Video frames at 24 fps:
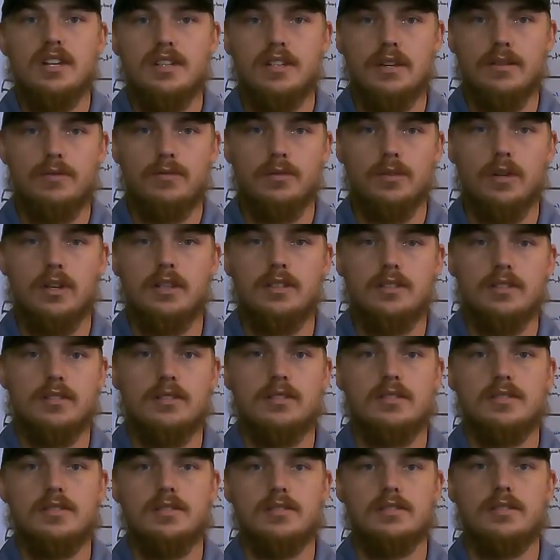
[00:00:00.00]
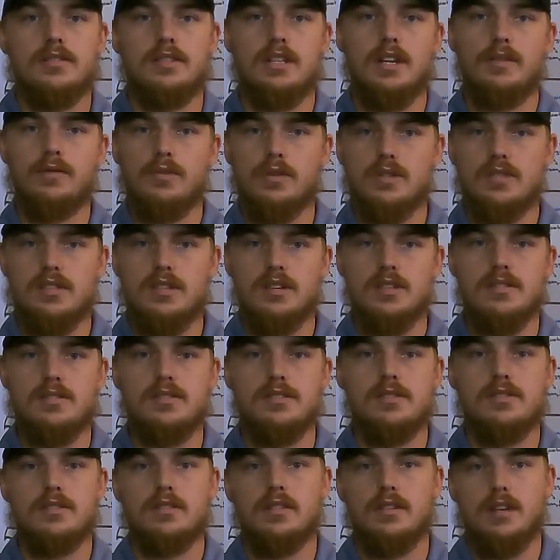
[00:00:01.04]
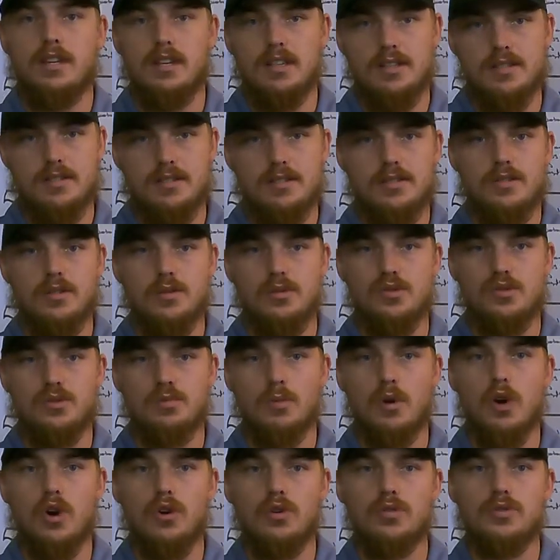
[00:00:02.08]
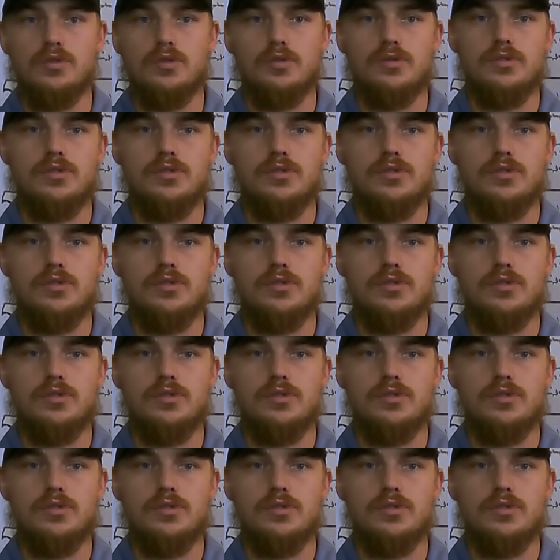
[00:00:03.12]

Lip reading: differences is too small.